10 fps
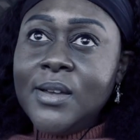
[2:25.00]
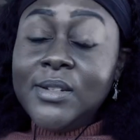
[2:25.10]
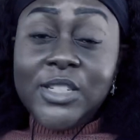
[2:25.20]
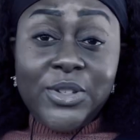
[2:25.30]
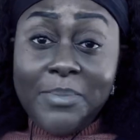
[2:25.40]

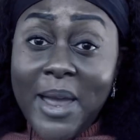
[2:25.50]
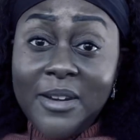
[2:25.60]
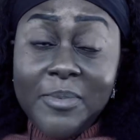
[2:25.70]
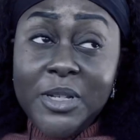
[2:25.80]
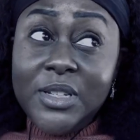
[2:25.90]
just a
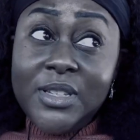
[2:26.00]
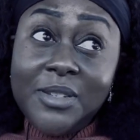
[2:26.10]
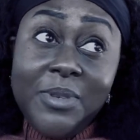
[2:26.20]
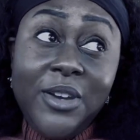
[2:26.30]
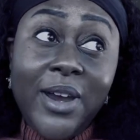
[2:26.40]
reminder
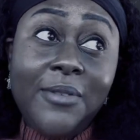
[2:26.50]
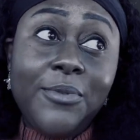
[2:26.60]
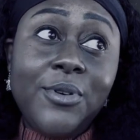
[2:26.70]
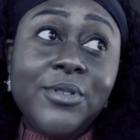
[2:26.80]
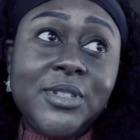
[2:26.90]
to be
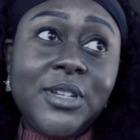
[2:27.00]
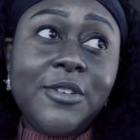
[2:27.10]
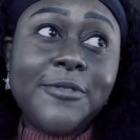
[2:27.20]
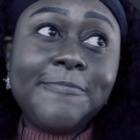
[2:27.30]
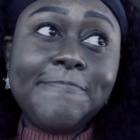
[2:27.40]
grateful.
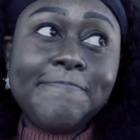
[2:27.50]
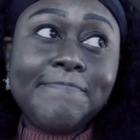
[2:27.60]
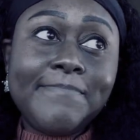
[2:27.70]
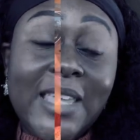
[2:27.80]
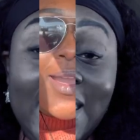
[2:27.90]
So,
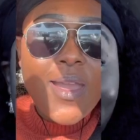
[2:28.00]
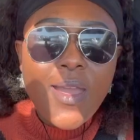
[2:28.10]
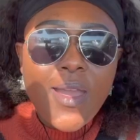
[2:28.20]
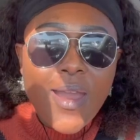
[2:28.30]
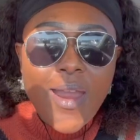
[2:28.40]
yep.
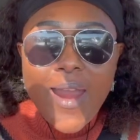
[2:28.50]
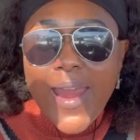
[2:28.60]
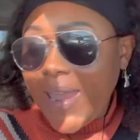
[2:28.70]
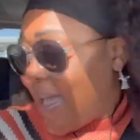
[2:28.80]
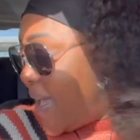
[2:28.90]
All
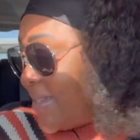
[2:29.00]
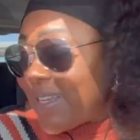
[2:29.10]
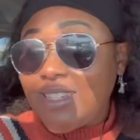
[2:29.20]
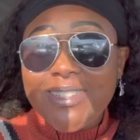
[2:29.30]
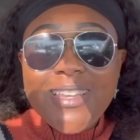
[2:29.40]
right,
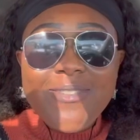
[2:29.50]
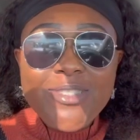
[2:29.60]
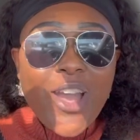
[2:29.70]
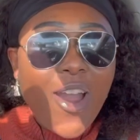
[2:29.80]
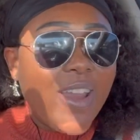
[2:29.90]
guys, I just
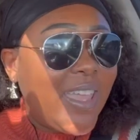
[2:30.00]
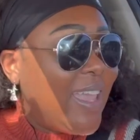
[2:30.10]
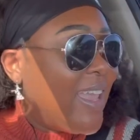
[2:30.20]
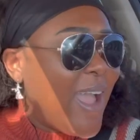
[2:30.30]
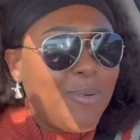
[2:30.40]
left
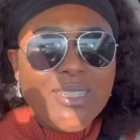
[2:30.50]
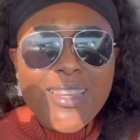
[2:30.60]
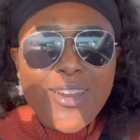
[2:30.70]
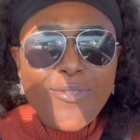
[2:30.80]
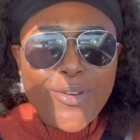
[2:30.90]
Target. I was
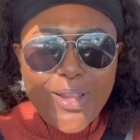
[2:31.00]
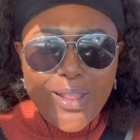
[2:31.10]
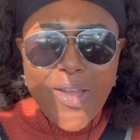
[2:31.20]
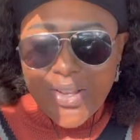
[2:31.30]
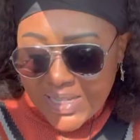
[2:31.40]
in there for
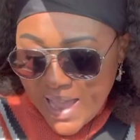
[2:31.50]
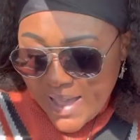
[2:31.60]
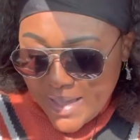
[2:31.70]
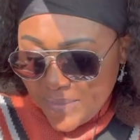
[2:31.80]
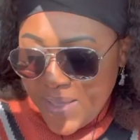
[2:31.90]
a long
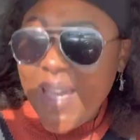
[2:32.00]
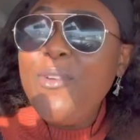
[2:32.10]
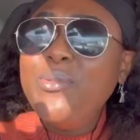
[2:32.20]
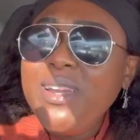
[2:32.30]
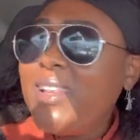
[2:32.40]
time,
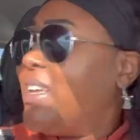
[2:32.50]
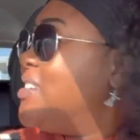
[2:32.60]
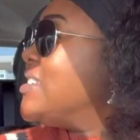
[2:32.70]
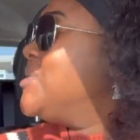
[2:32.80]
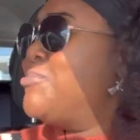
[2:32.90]

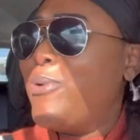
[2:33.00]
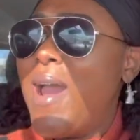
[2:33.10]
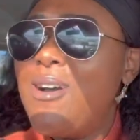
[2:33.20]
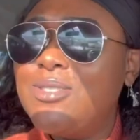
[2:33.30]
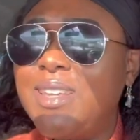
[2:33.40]
really just
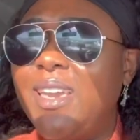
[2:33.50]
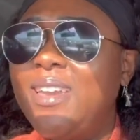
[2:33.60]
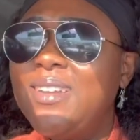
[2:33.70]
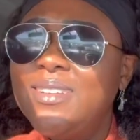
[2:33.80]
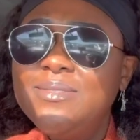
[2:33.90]

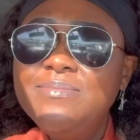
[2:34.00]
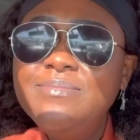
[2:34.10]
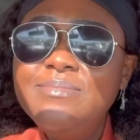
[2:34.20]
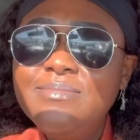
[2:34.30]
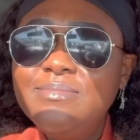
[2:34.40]
browsing.
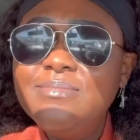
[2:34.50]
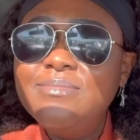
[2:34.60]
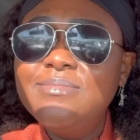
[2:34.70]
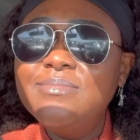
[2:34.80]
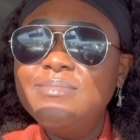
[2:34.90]

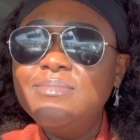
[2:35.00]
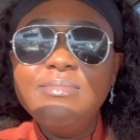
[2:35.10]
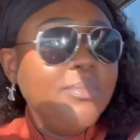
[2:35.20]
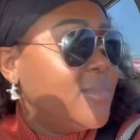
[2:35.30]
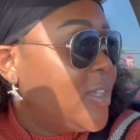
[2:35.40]

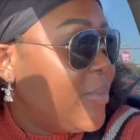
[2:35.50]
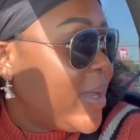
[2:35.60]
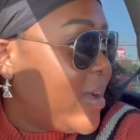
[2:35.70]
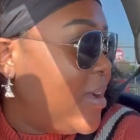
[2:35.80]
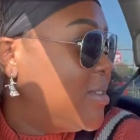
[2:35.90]
Oh
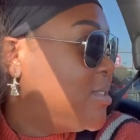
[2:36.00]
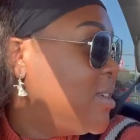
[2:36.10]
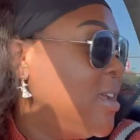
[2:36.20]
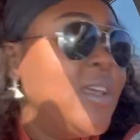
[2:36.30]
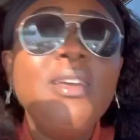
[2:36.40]
my gosh,
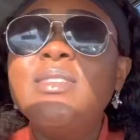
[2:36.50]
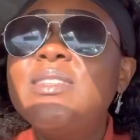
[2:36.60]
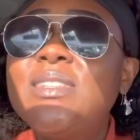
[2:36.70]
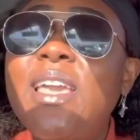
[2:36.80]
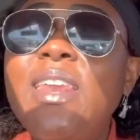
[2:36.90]

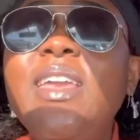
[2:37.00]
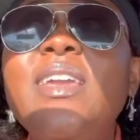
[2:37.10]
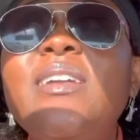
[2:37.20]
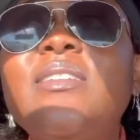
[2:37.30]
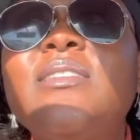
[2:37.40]
this lady.